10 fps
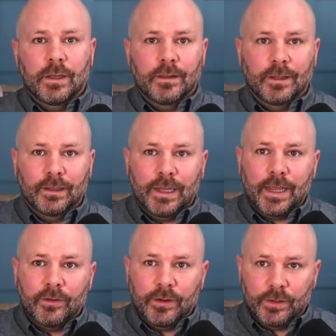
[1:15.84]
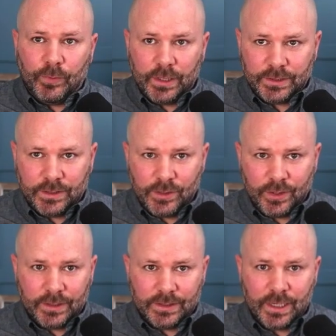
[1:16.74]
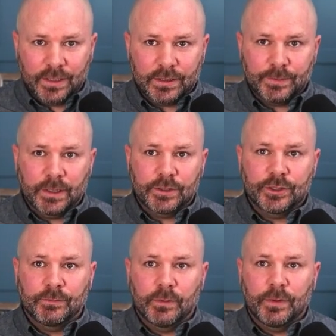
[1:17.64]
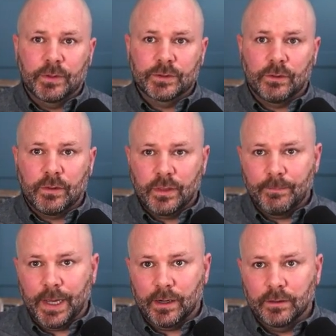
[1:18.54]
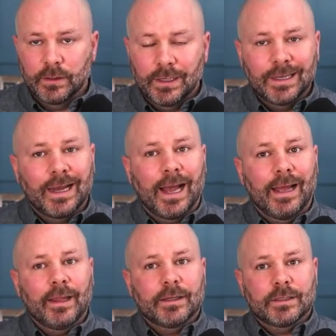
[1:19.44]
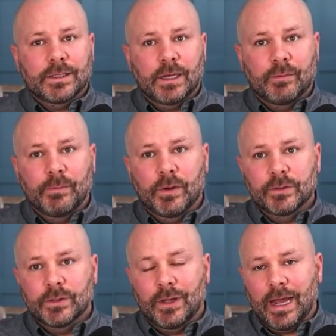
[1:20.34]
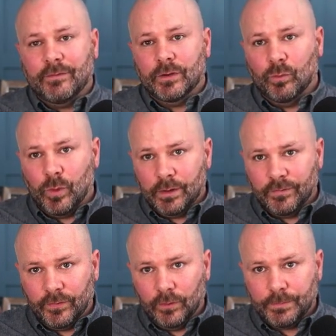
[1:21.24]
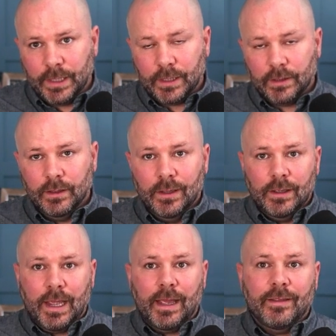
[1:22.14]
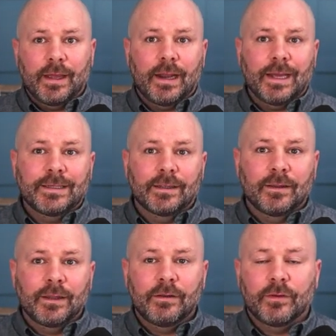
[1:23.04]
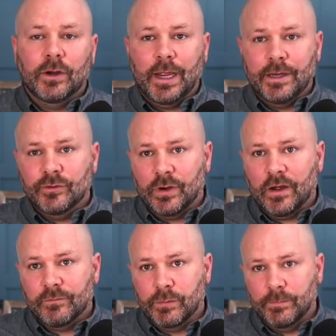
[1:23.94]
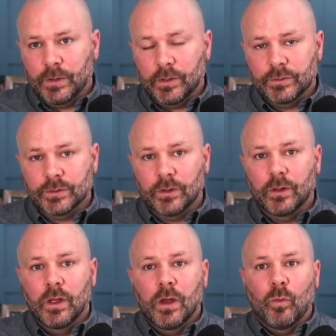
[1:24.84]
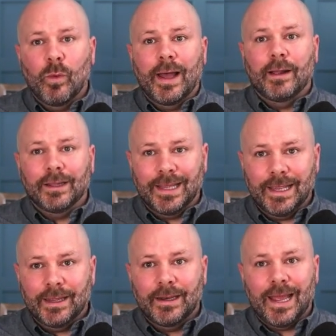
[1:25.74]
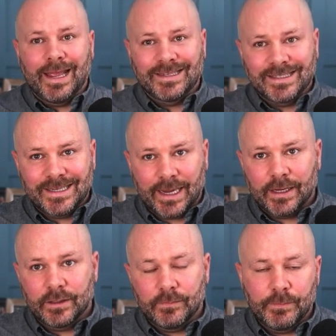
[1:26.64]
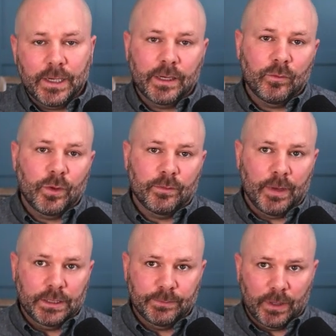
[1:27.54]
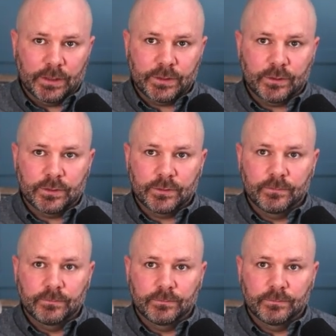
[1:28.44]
The later in the process you can send a sponsorship proposal, the better. I like to send a proposal after one full meeting, and then I deliver a draft proposal while in a second meeting with my sponsors.